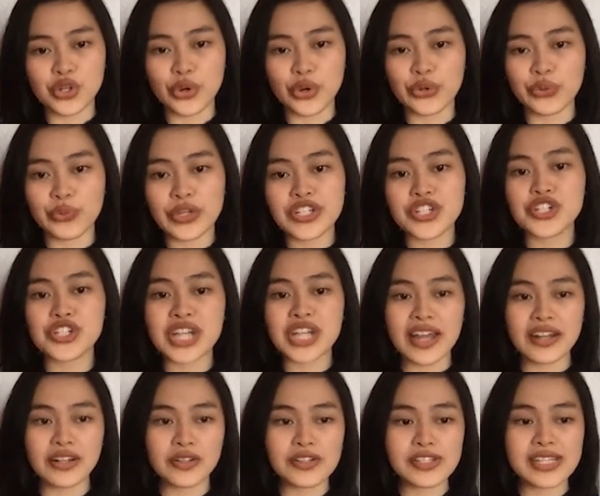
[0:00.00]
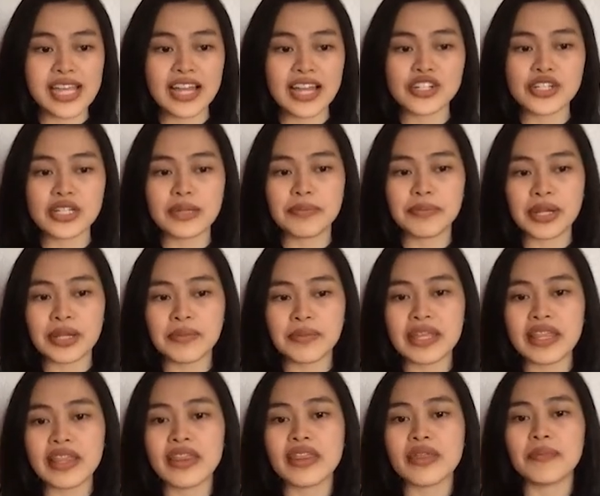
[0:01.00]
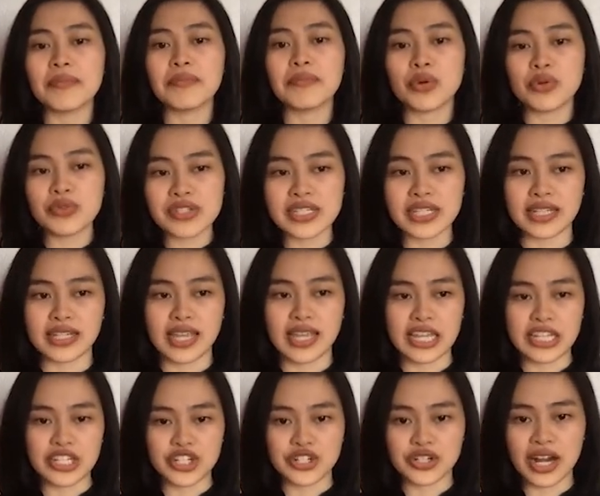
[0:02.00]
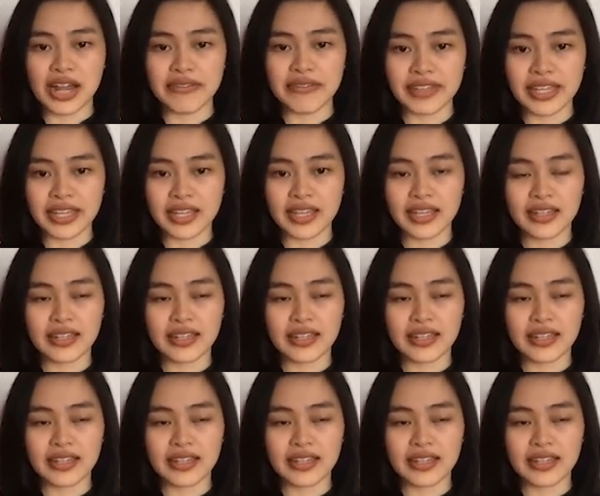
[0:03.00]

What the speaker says: on which channels actually bring me the most engaged traffic.